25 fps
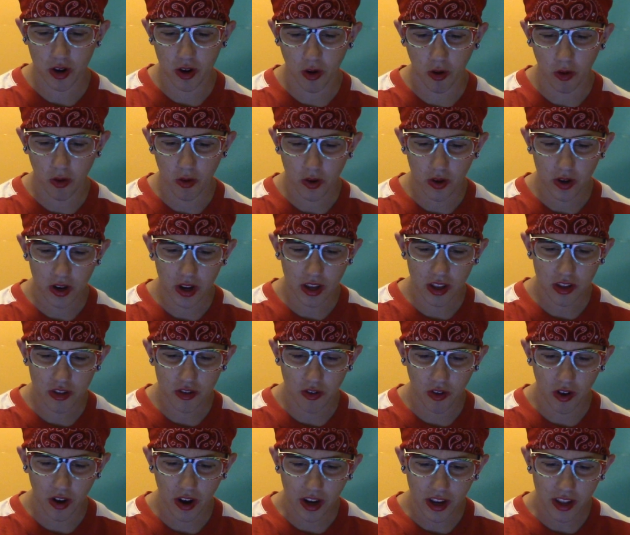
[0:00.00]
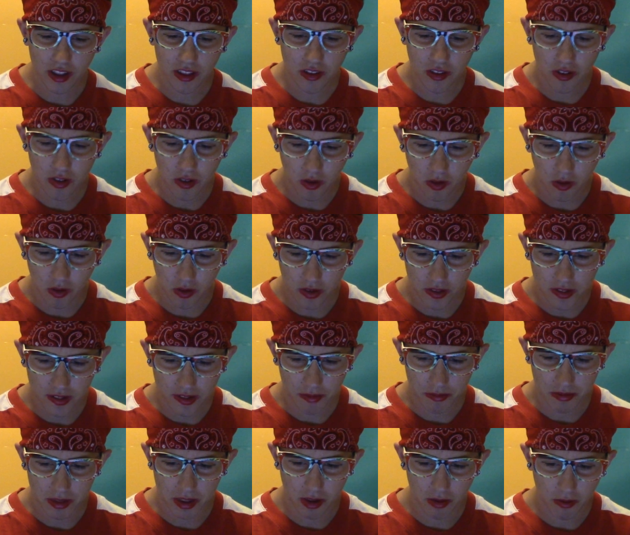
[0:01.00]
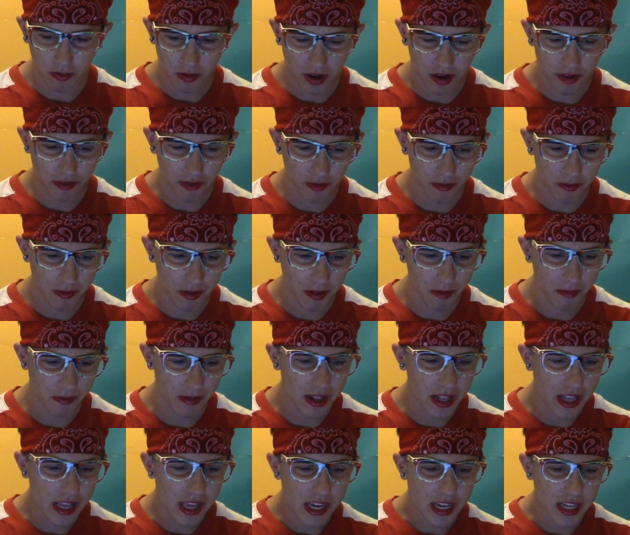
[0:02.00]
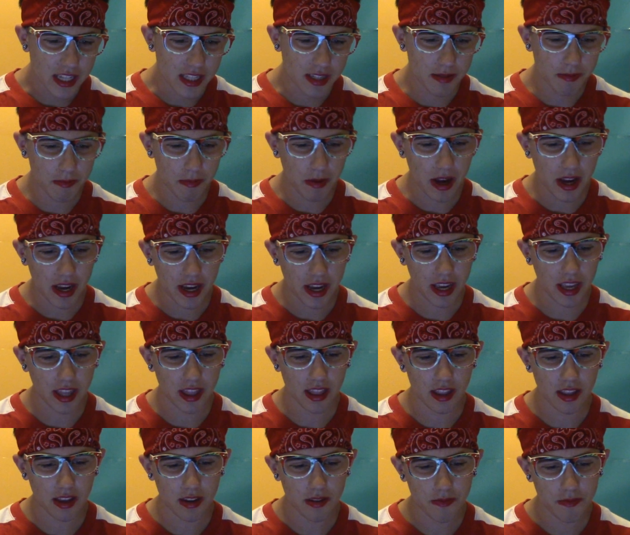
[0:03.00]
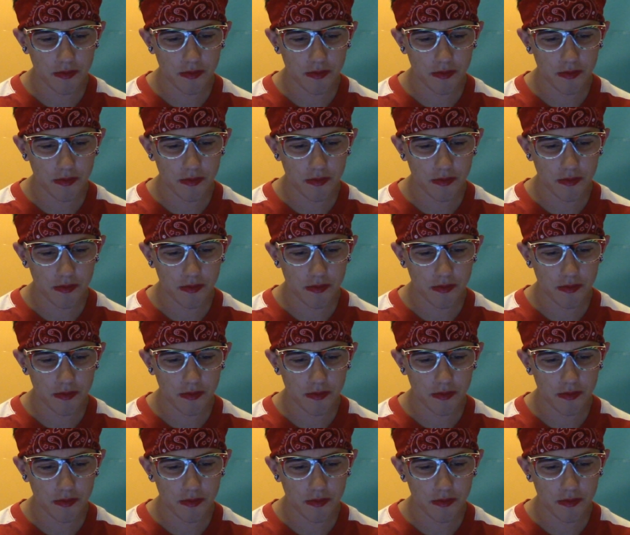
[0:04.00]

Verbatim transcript: Corey trying to hold something away from him. It's mine.